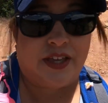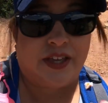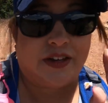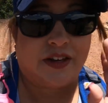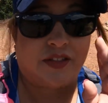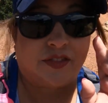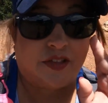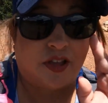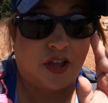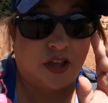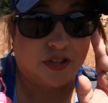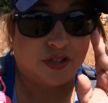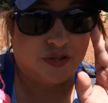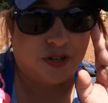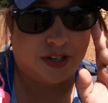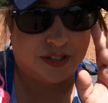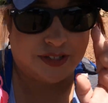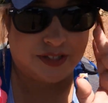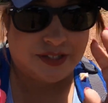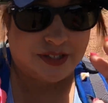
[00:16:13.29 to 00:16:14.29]
and on the all
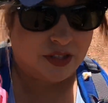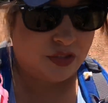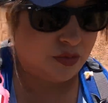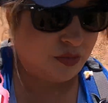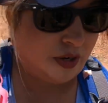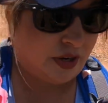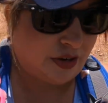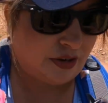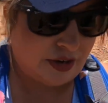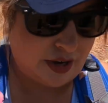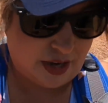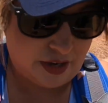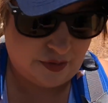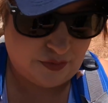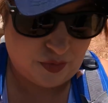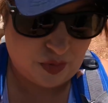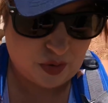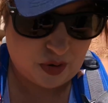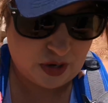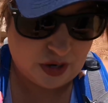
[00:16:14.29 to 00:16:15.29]
trails it said
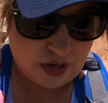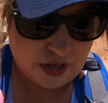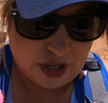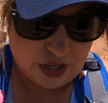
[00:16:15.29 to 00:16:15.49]
394,